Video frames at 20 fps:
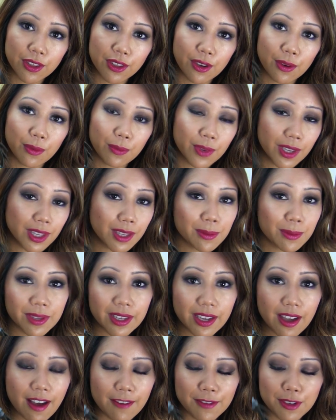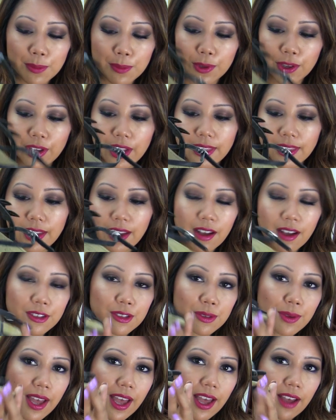They're really, really comfortable and they
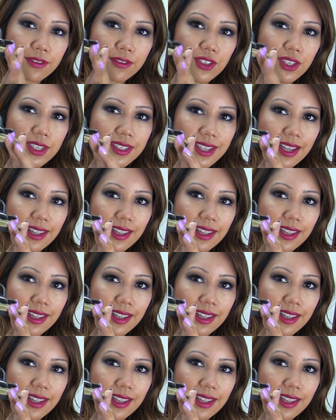also have just